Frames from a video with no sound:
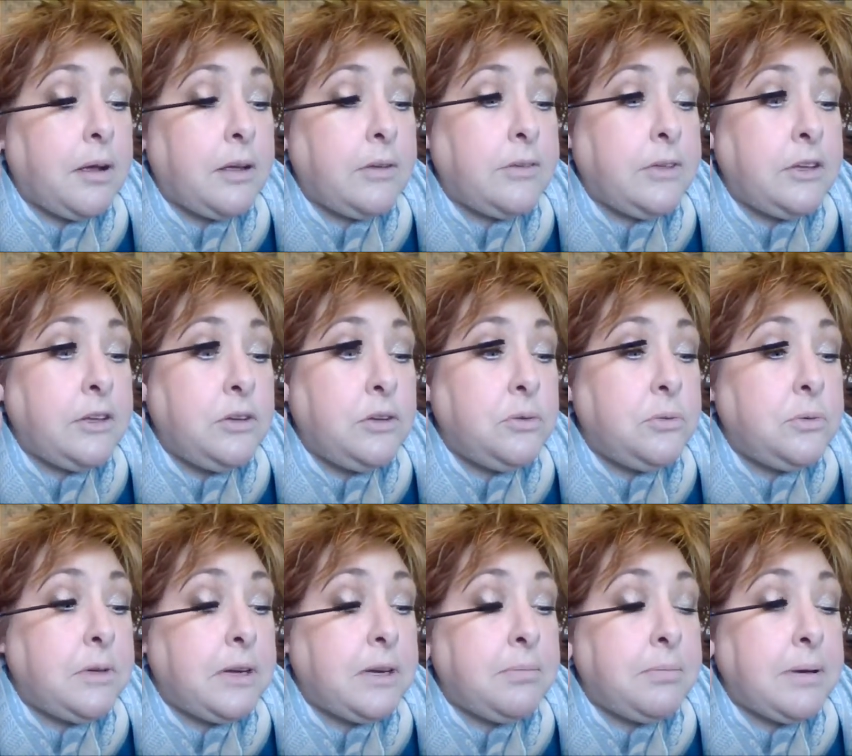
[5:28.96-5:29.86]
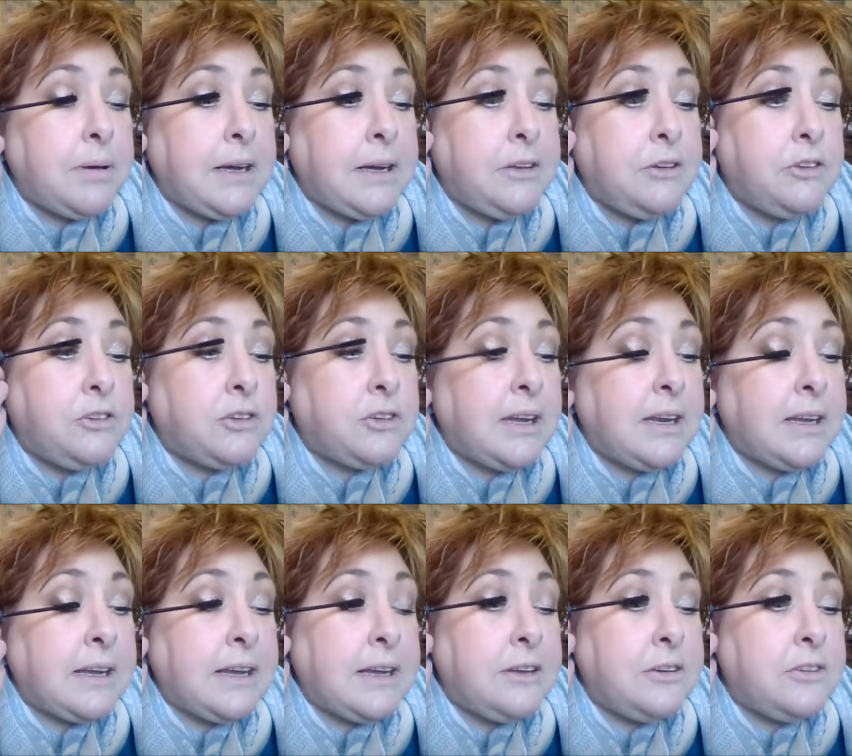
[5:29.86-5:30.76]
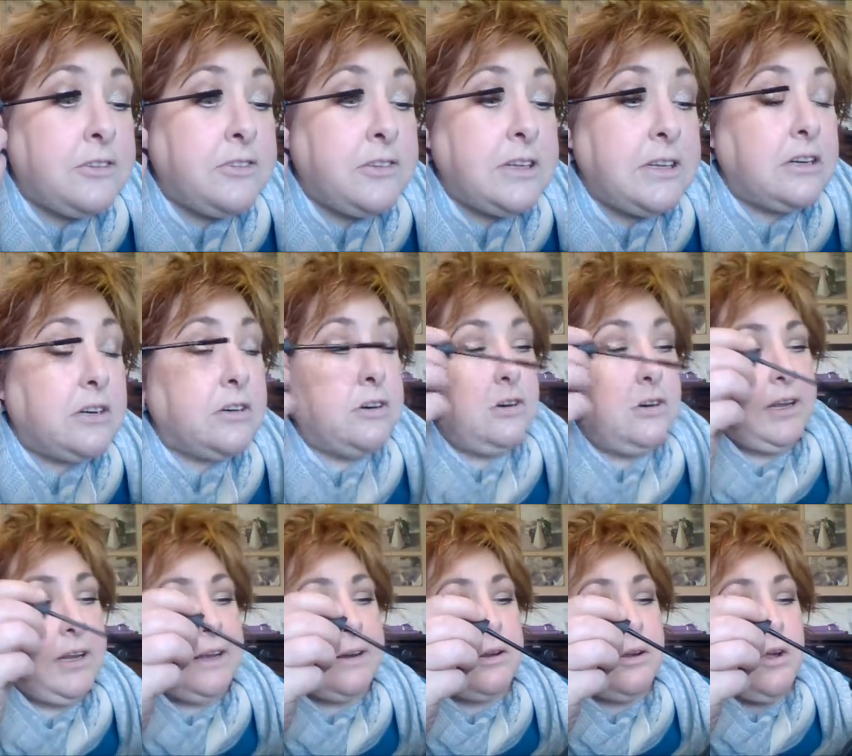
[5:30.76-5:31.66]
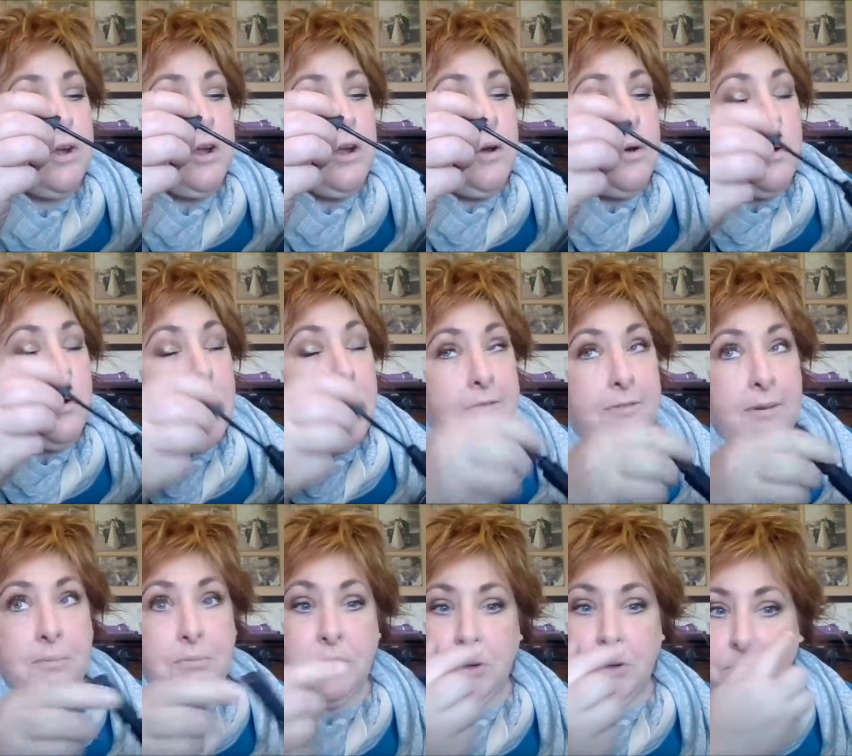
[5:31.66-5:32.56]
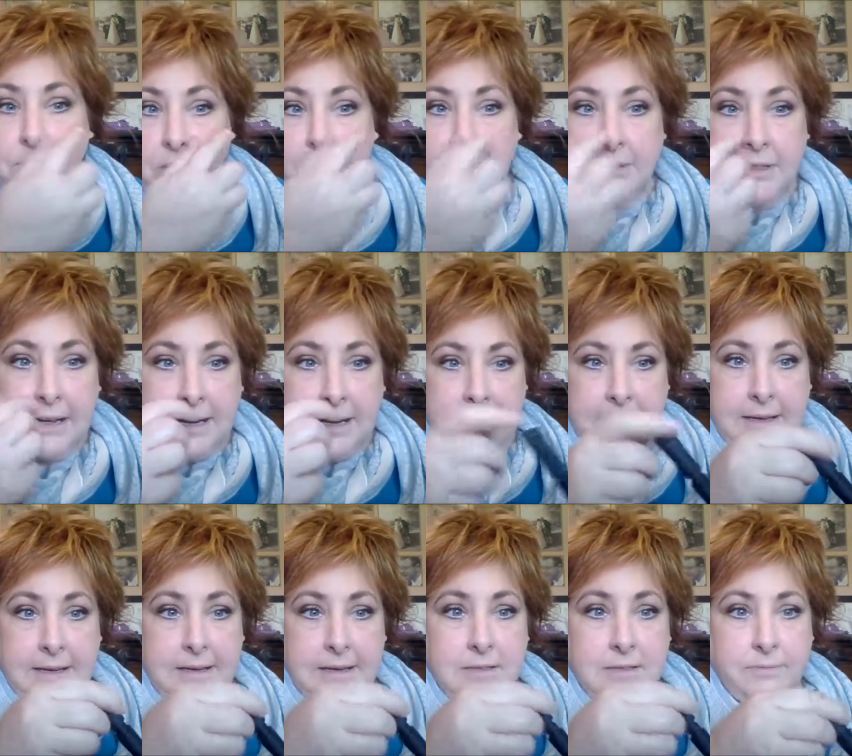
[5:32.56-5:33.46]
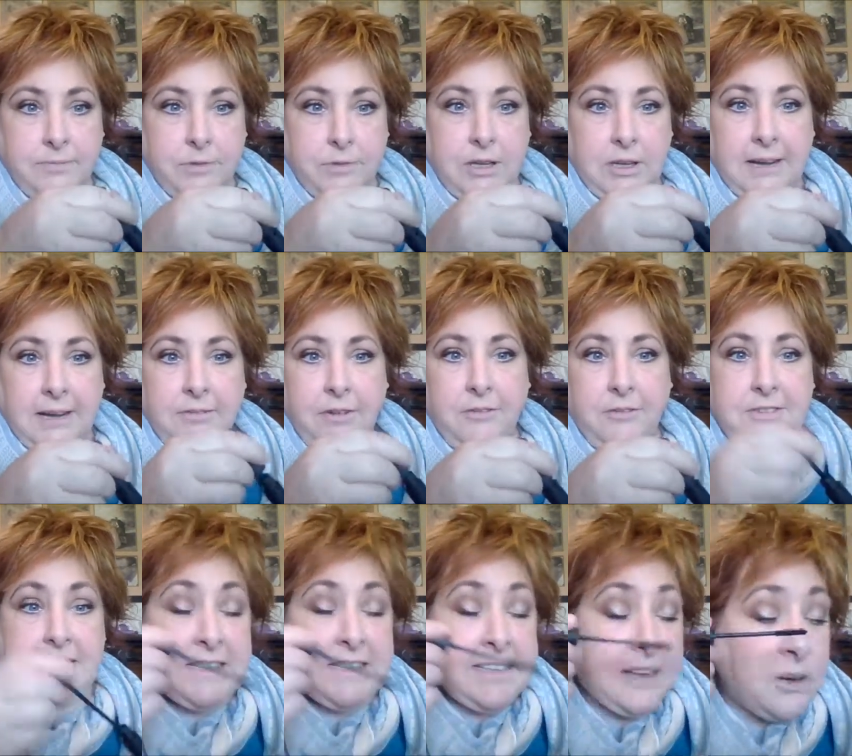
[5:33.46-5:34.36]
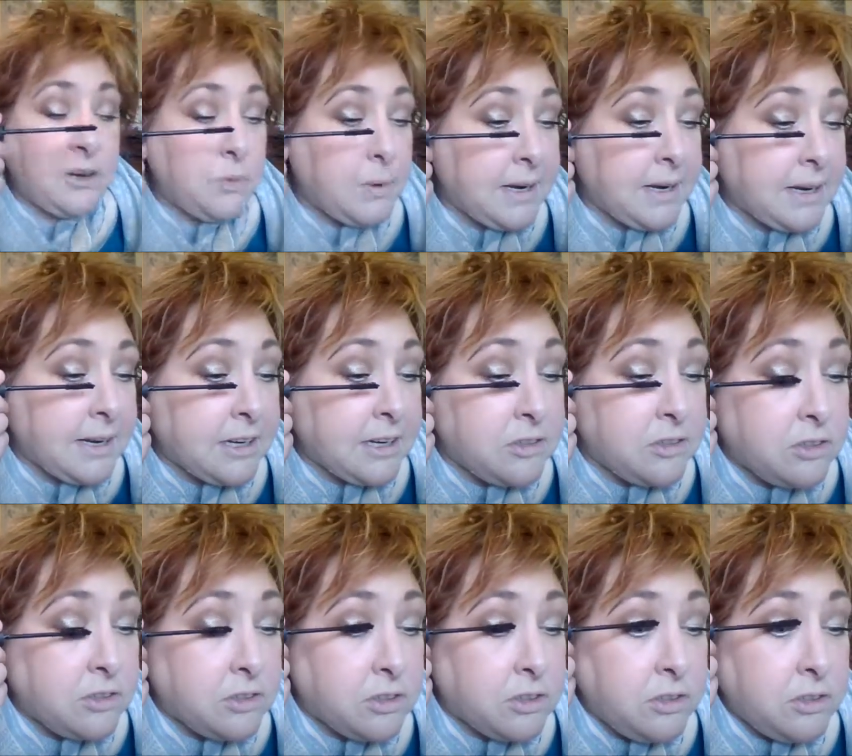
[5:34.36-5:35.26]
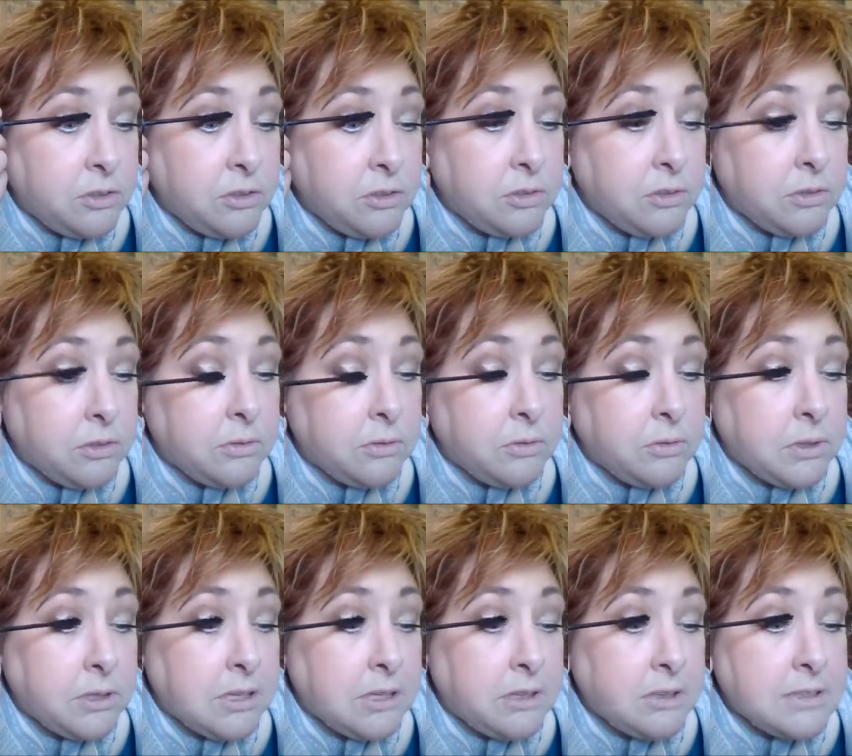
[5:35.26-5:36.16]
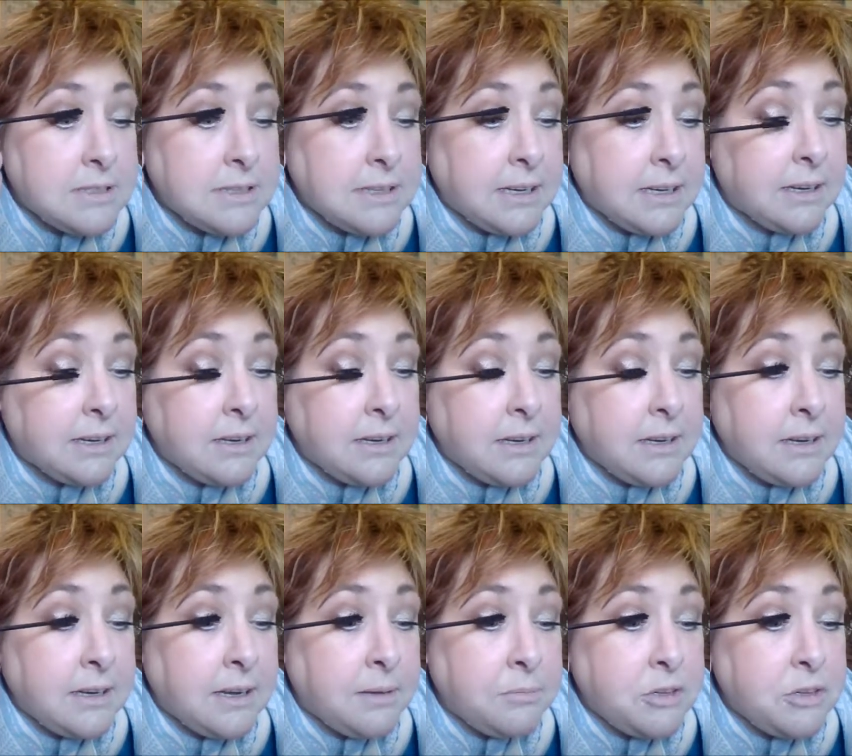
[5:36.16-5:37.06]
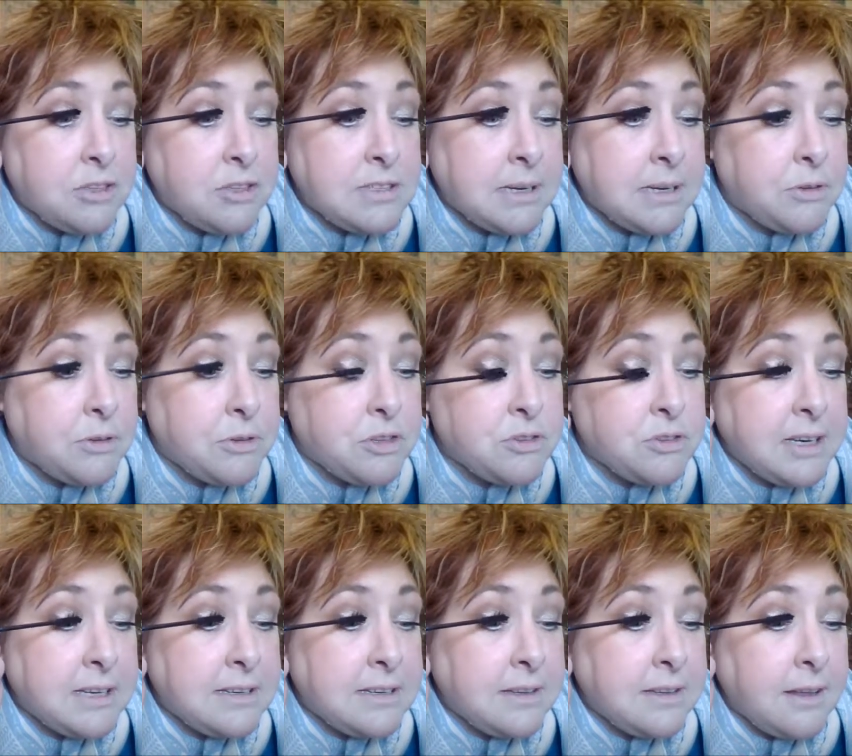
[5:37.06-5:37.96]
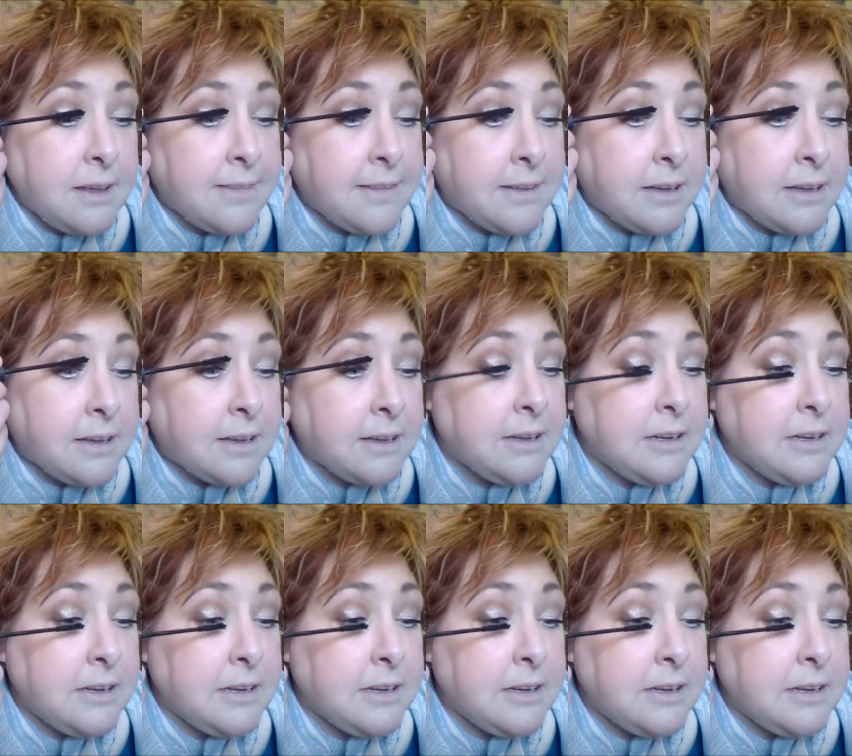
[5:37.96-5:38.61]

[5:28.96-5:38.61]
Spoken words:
would apply your gel again to seal it all in. If I'm doing both eyes, okay, I've obviously done one eye to show you what it looks like, and I'm just demonstrating the other eye.